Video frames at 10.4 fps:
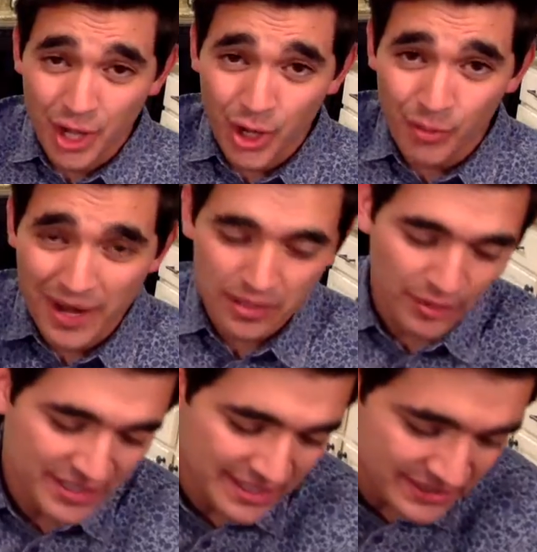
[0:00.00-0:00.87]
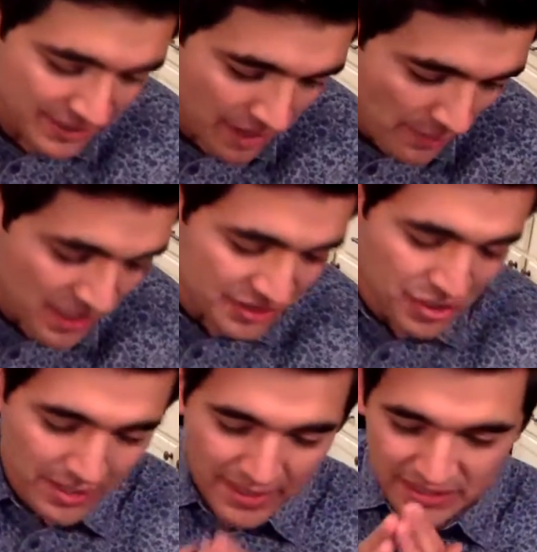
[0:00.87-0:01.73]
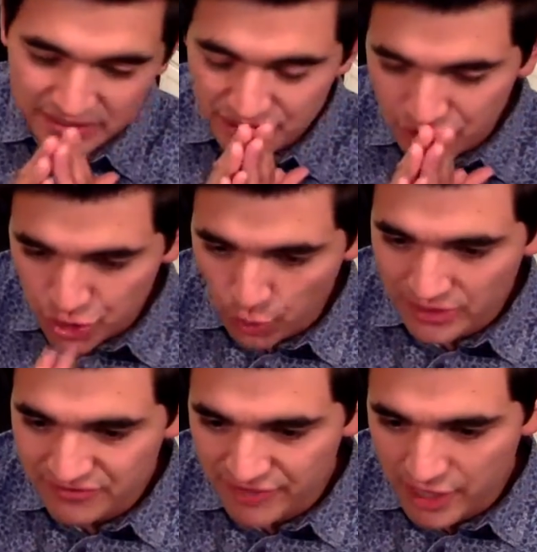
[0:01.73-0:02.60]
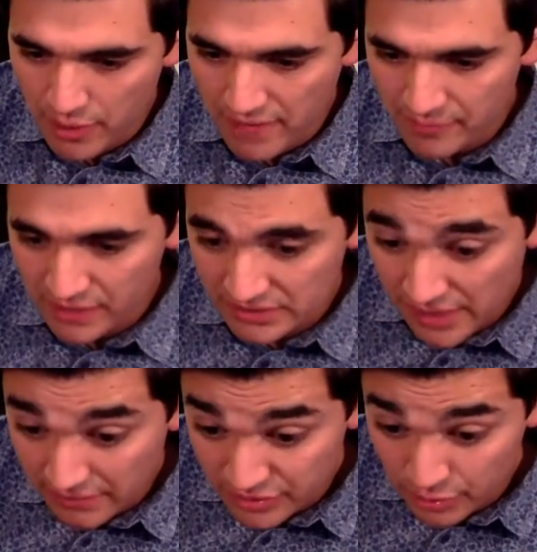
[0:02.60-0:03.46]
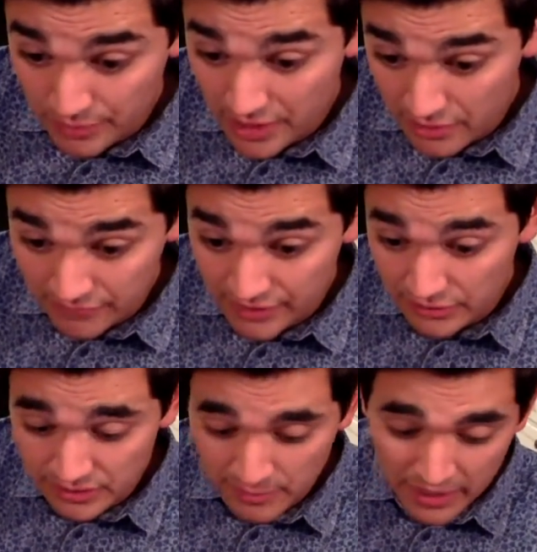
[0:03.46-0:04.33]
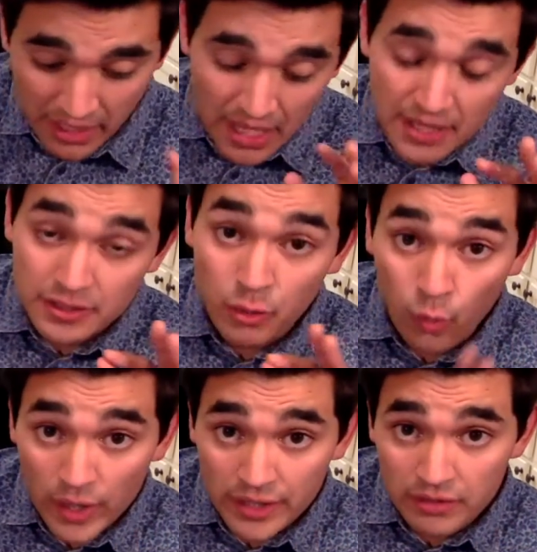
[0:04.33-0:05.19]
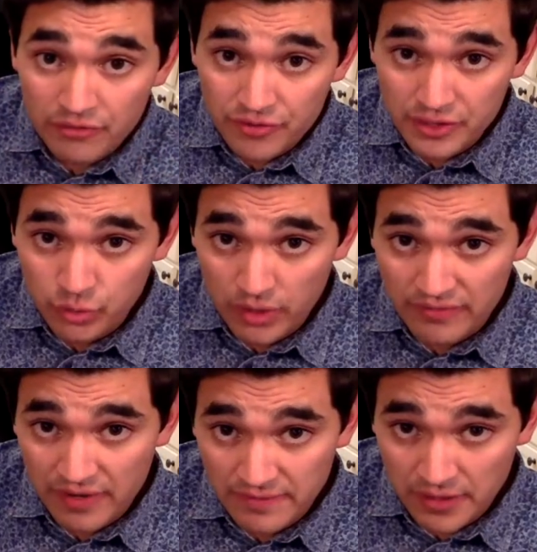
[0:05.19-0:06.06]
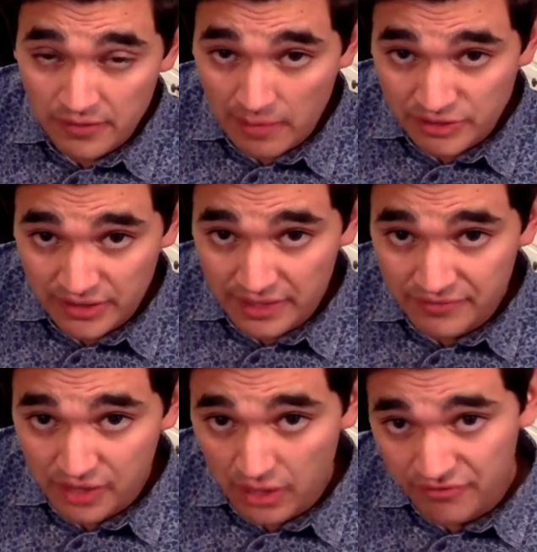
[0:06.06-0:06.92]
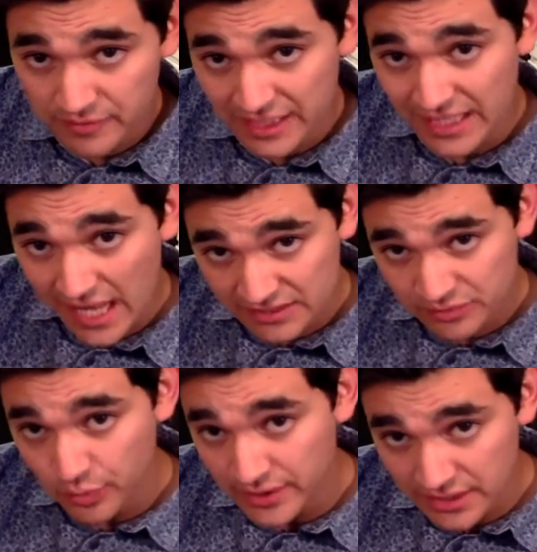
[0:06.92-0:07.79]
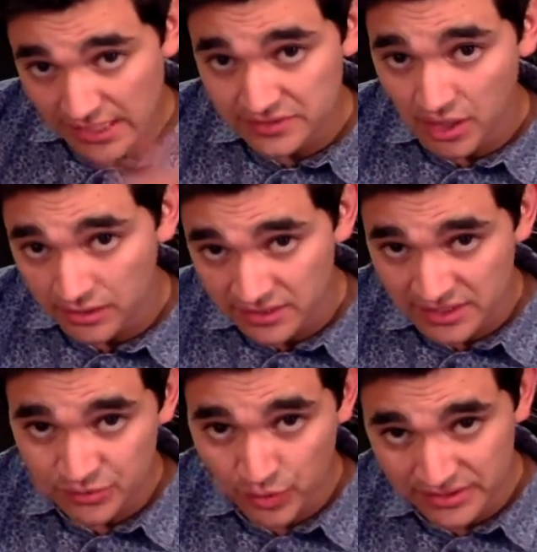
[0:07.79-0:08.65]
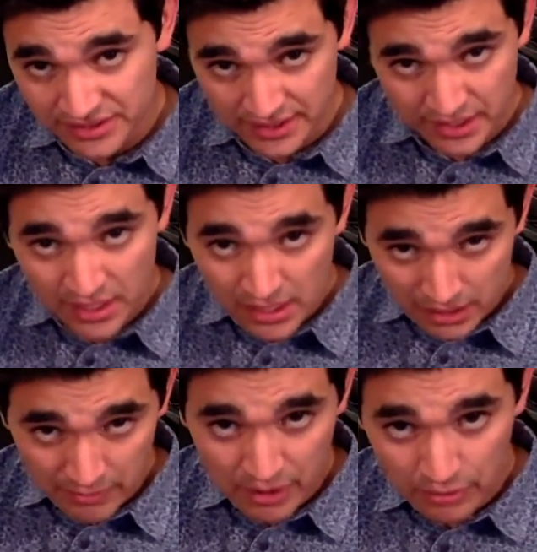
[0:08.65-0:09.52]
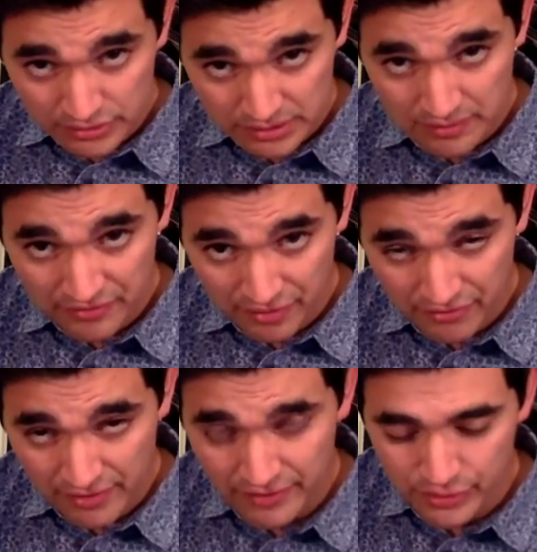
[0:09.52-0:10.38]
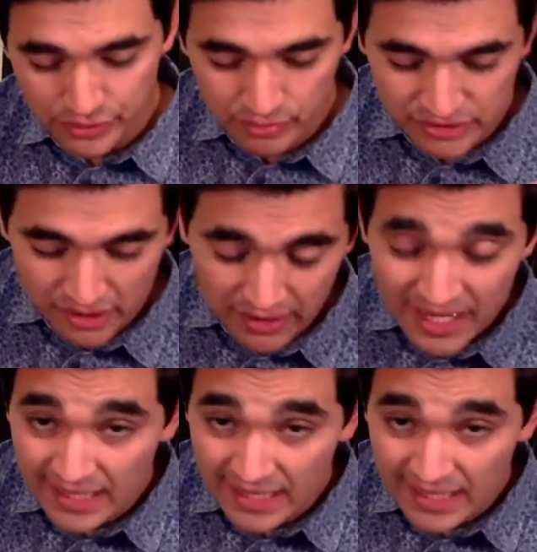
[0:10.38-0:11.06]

Yo, Michael Martinez here. I'm gonna try to make this the shortest video ever because I have so many other videos to make. The winner for the $25 Amazon gift card from the last week, the last contest where I said, let me know who some of your favorite YouTubers are,